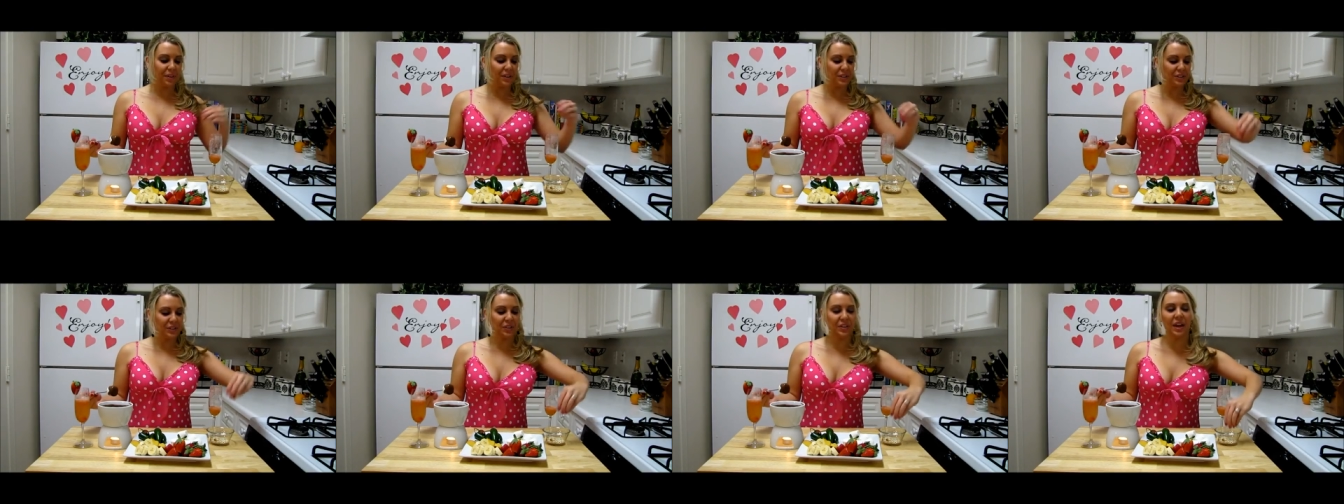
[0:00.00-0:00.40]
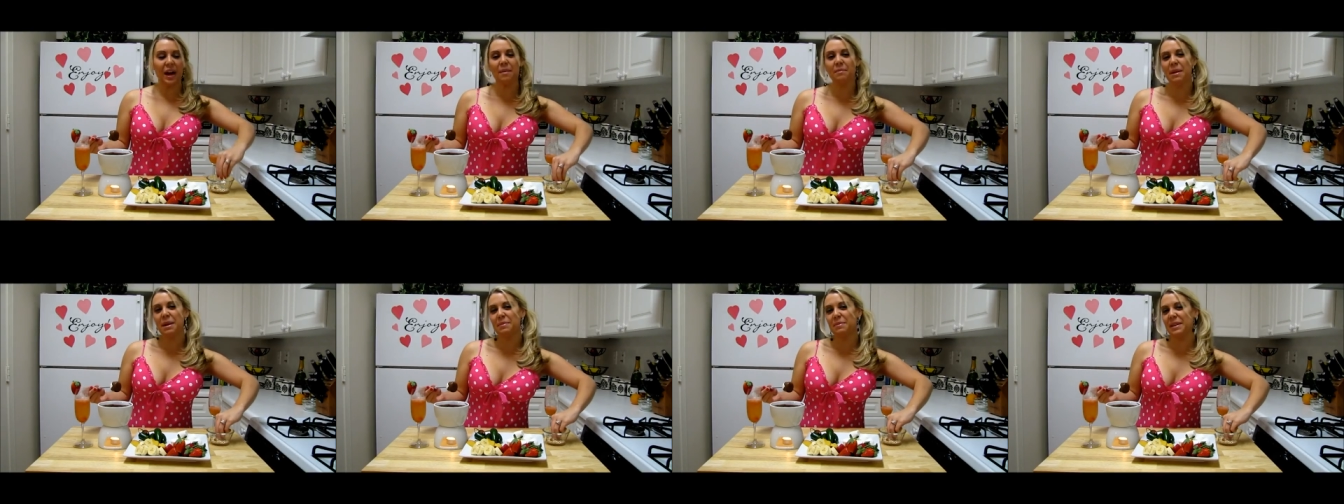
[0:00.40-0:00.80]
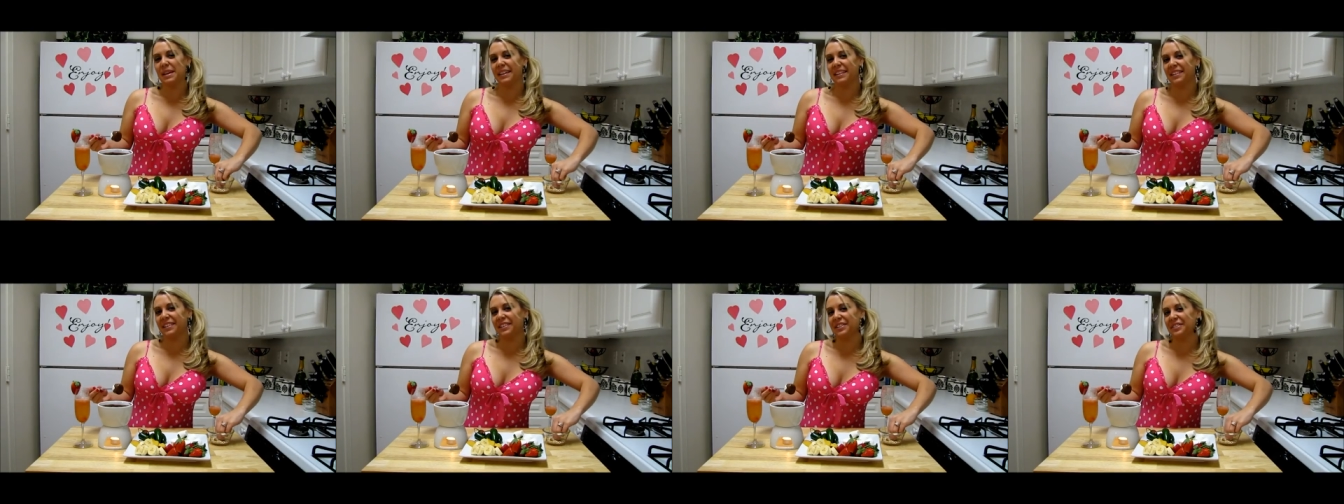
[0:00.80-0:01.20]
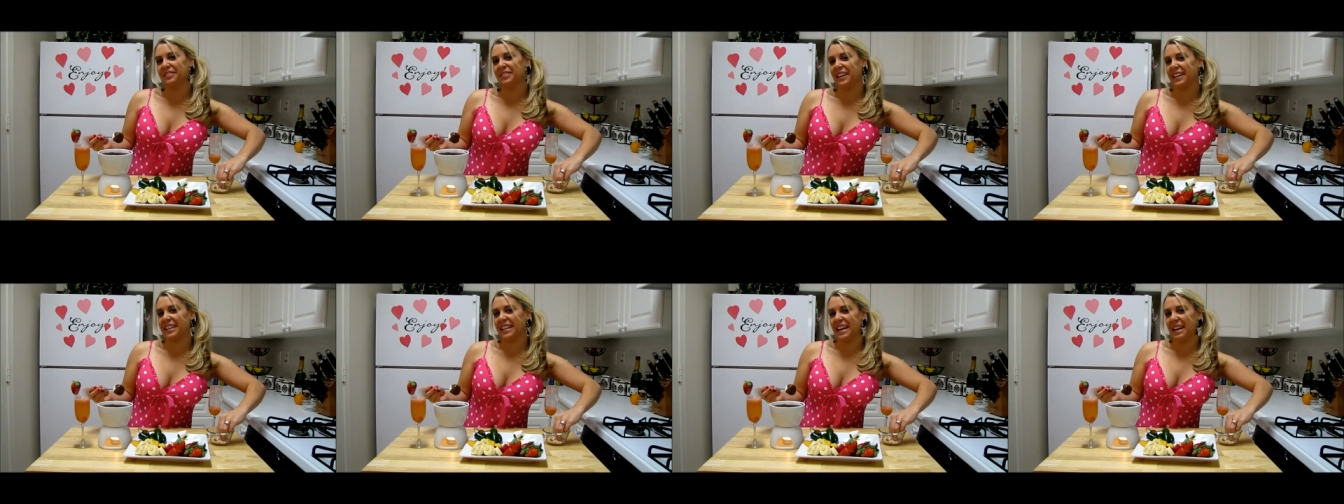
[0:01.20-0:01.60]
So that may be a little
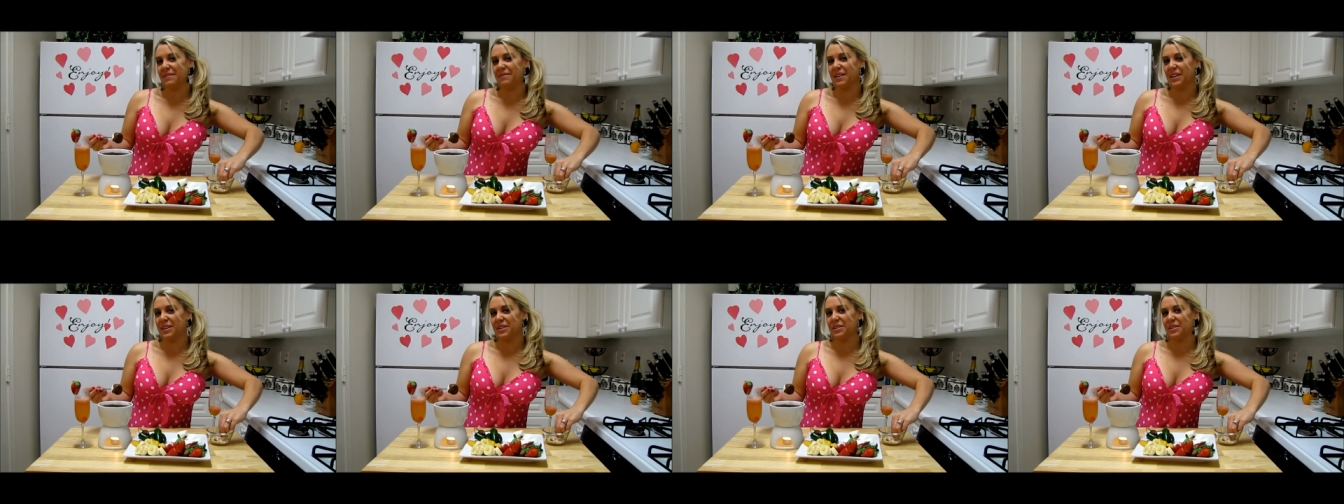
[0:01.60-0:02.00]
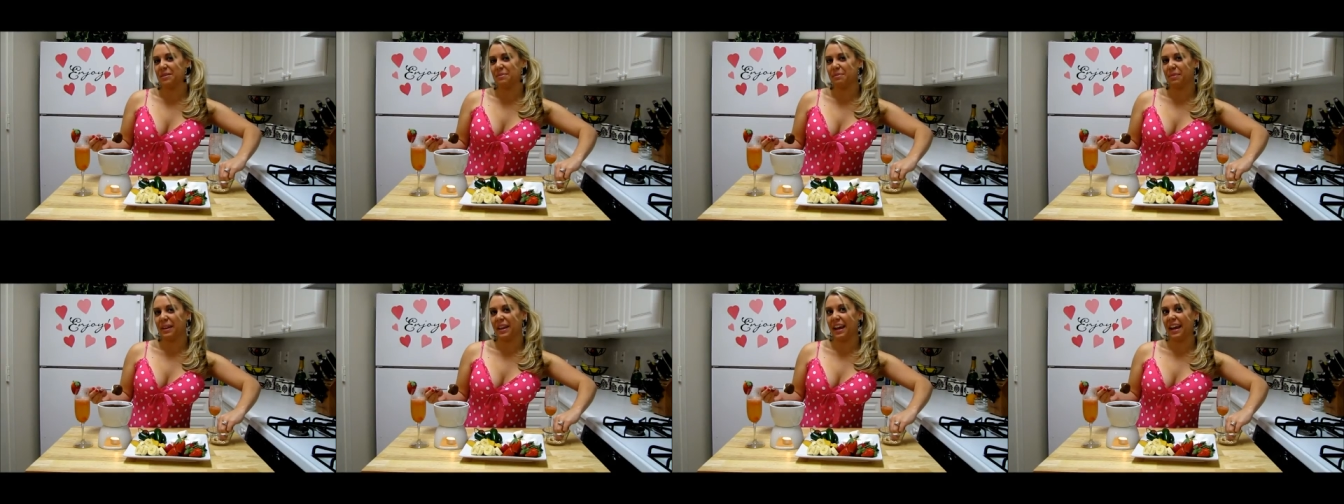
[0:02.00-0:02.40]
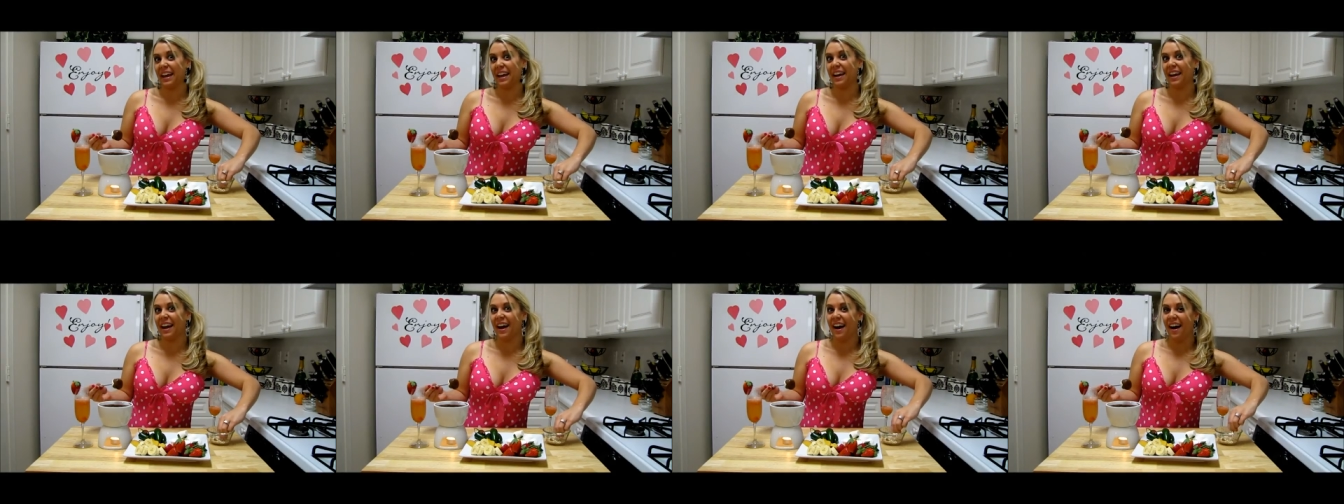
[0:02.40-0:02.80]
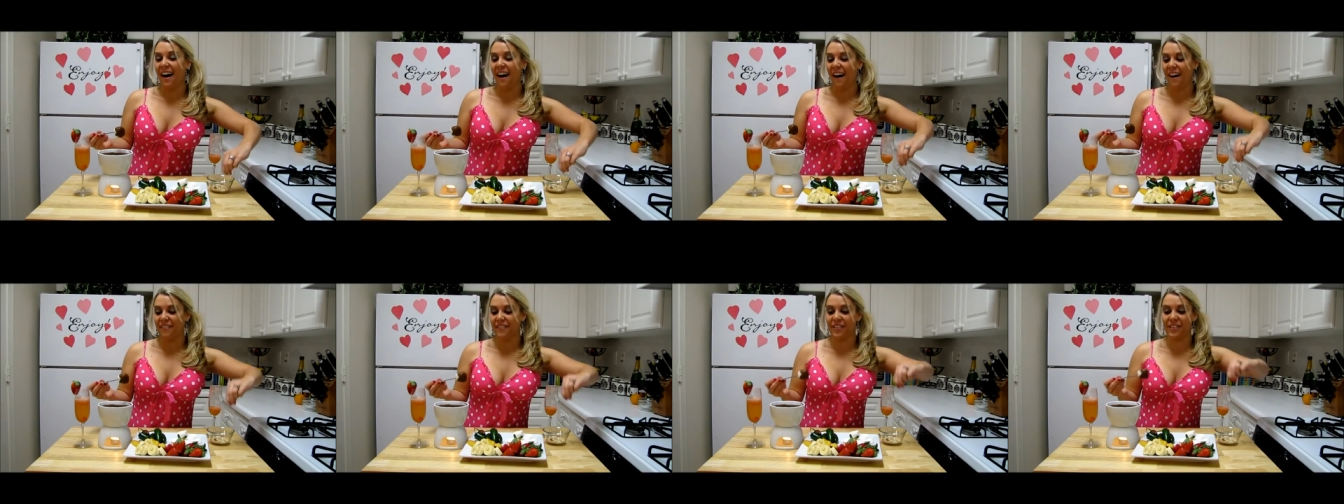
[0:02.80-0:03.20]
fun game that you can play
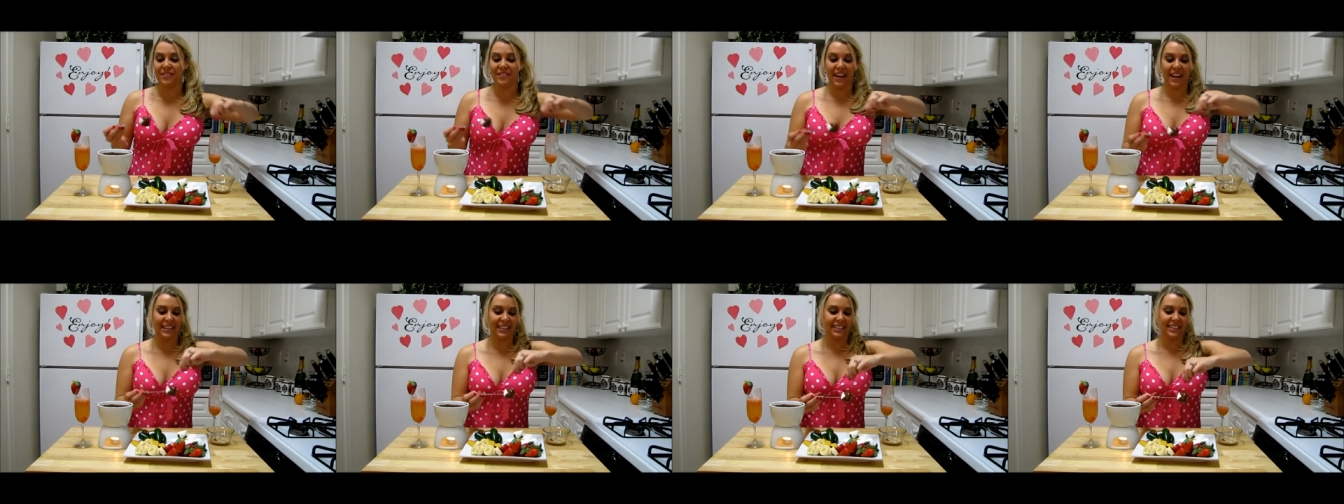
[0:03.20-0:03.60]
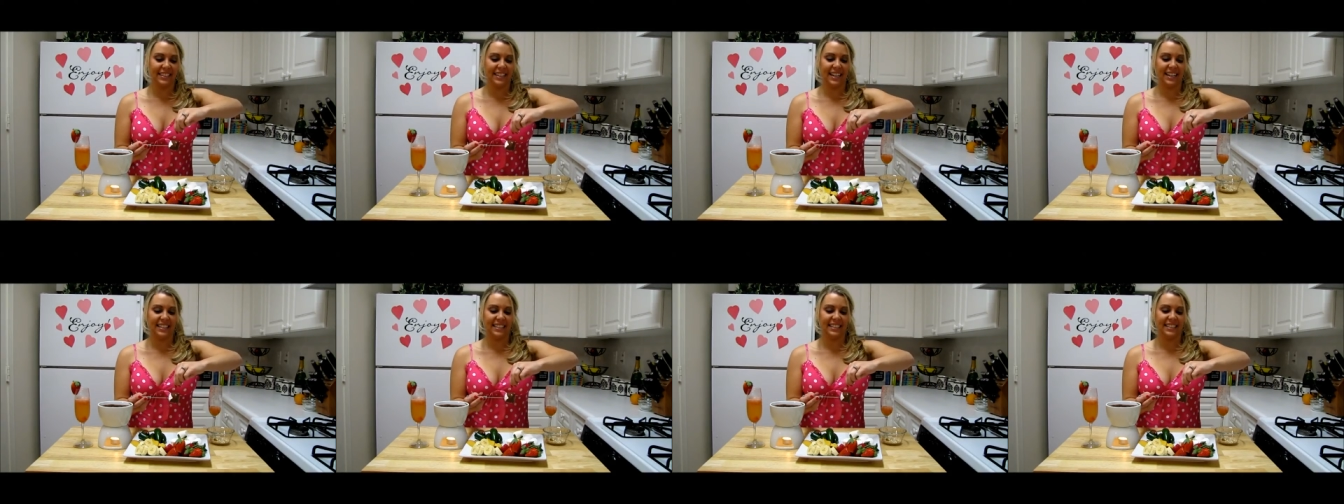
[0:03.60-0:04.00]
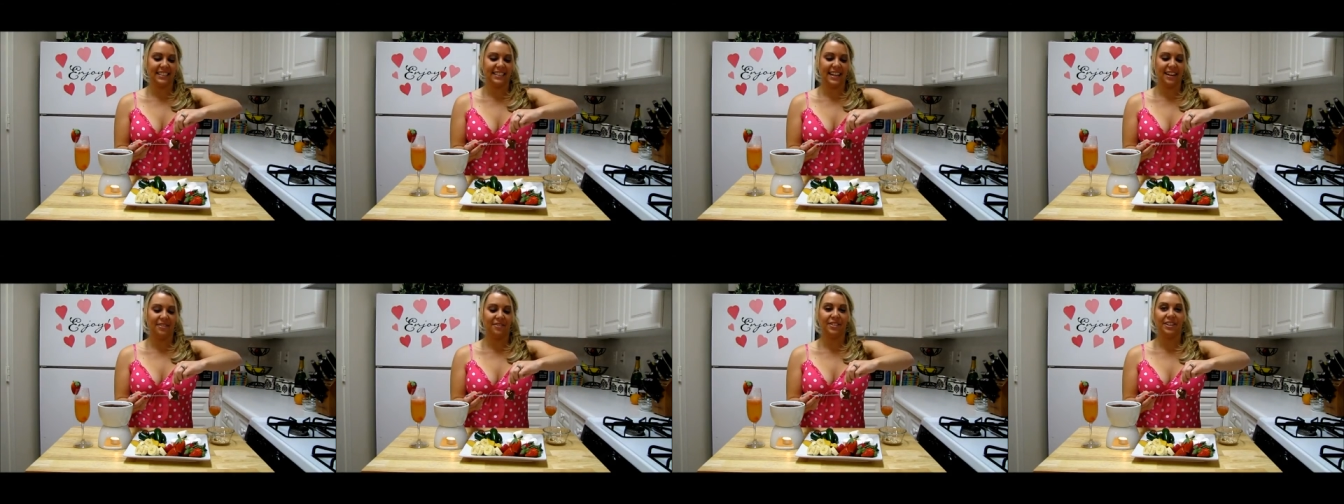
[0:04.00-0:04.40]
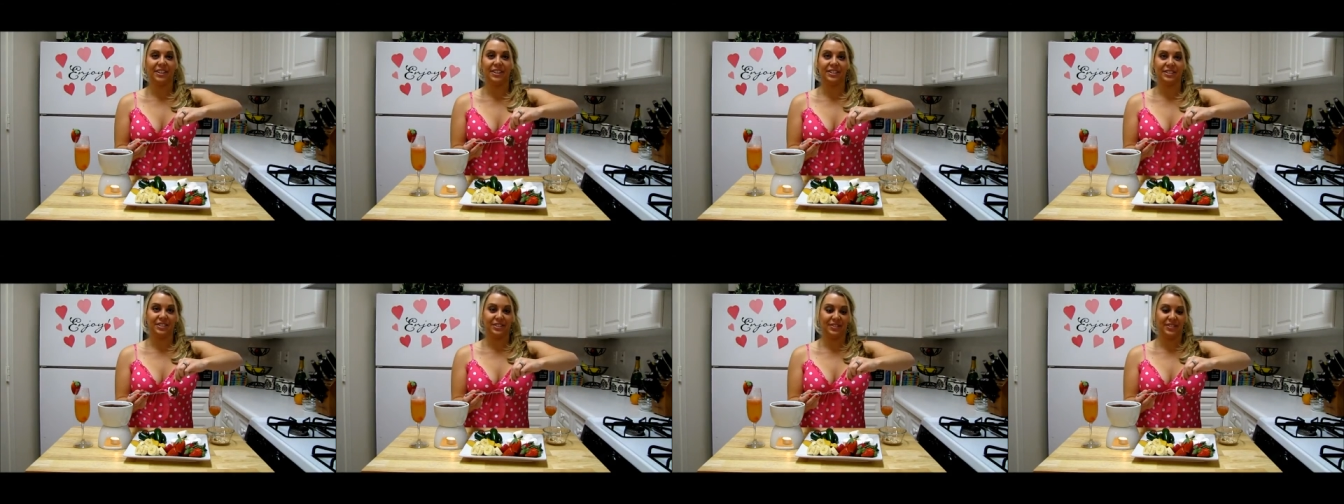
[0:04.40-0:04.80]
for Valentine's Day with
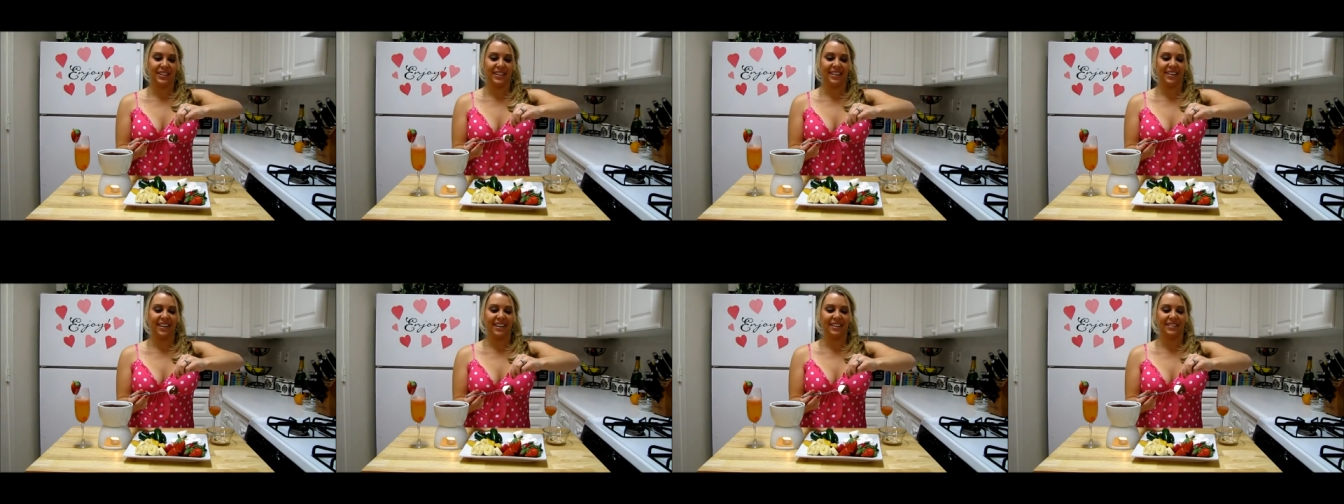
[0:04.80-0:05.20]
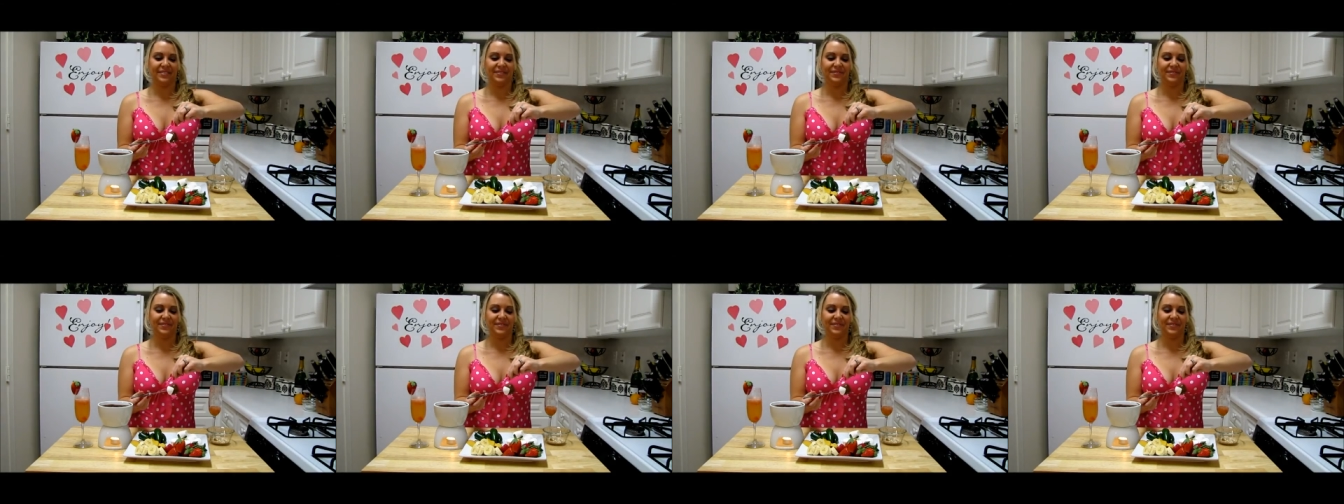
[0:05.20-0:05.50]
your sweetheart.